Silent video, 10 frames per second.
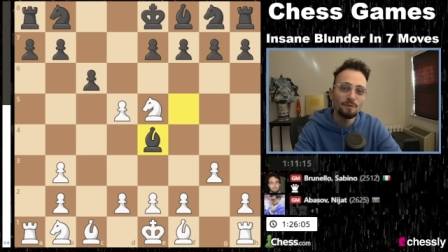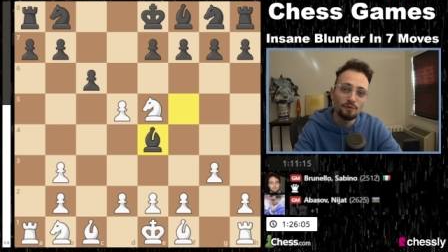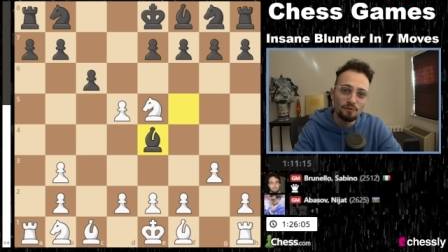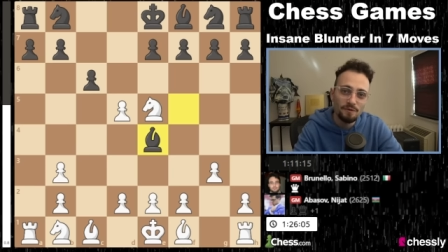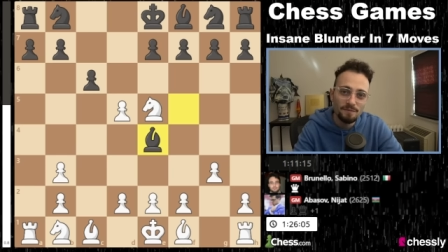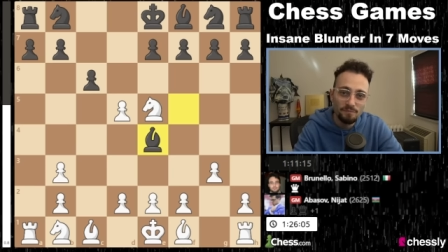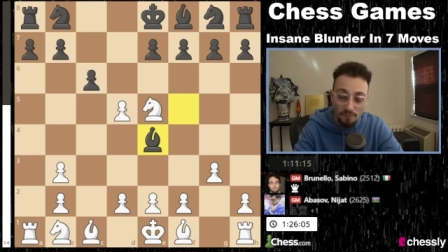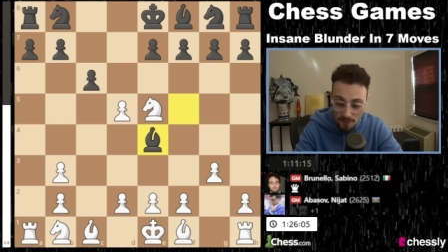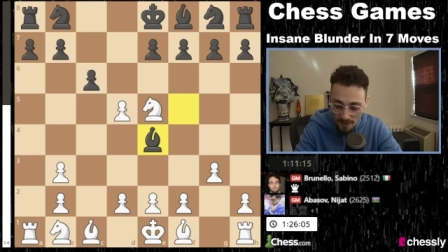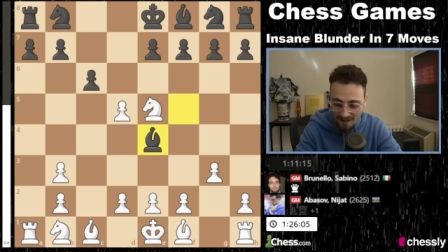move.
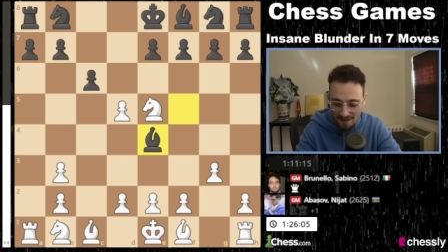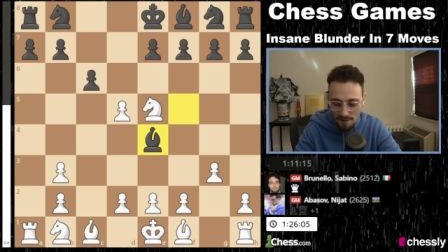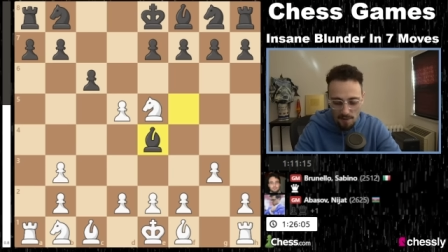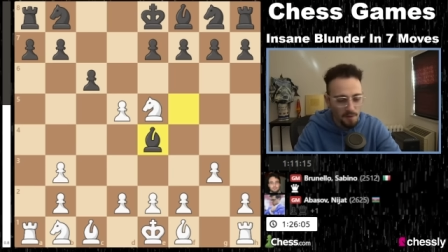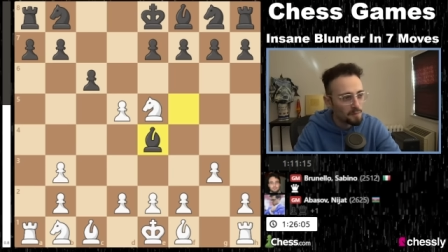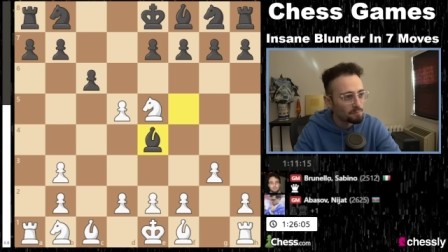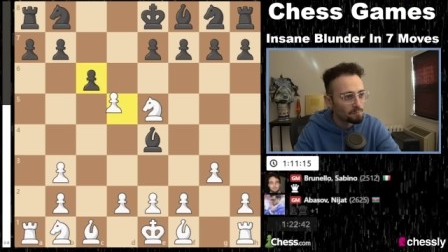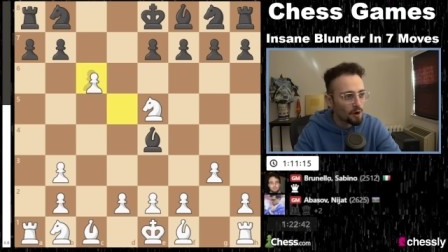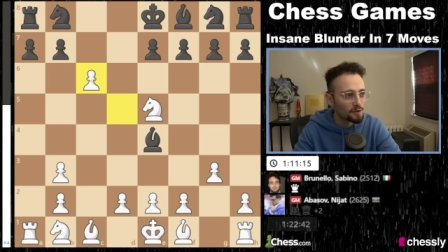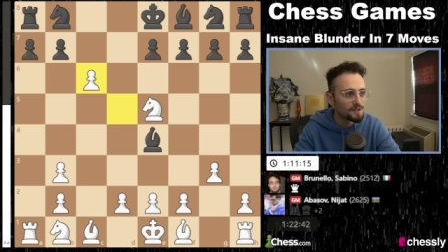
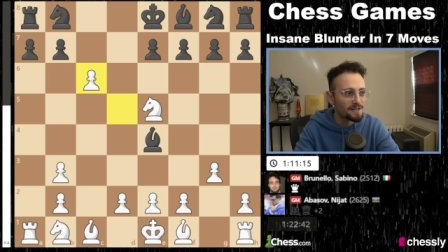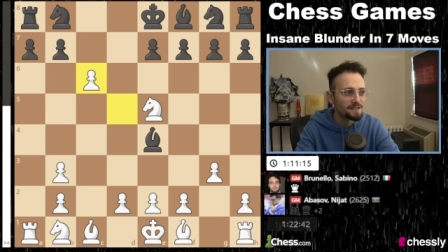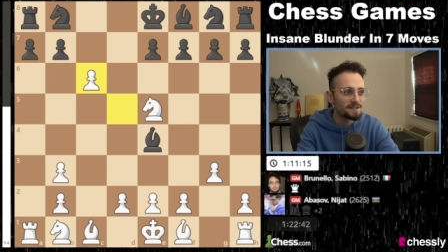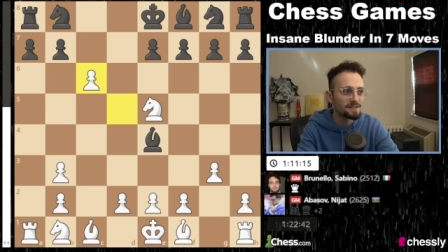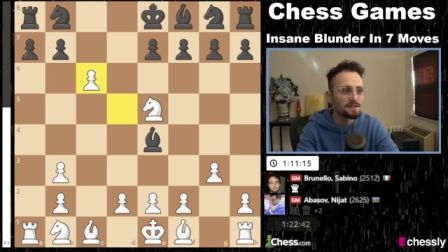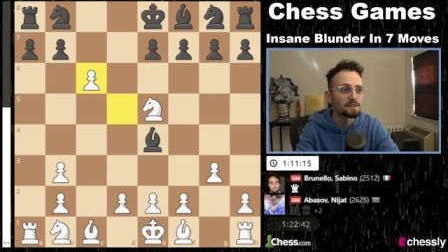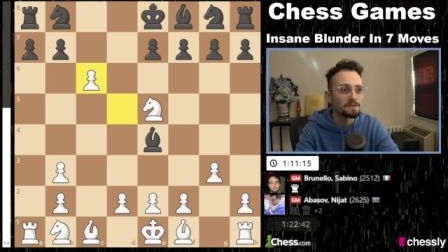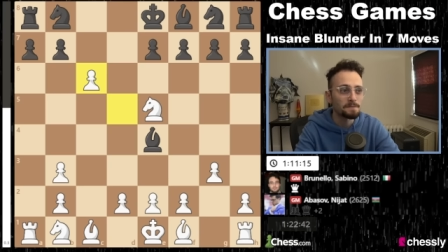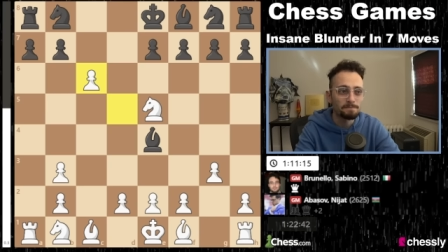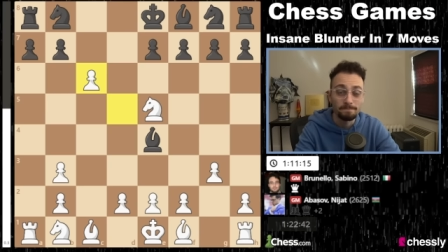Pawn takes c6.